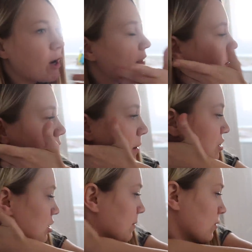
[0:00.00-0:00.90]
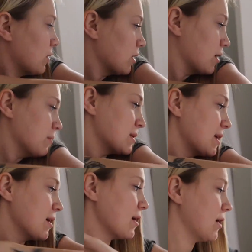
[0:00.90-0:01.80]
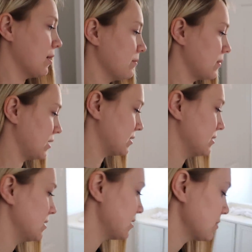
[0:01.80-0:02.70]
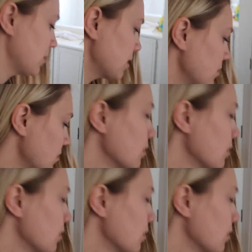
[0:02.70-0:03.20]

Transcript: Gray. They're all by yeah. Sherwin-Williams. Um, it's this one,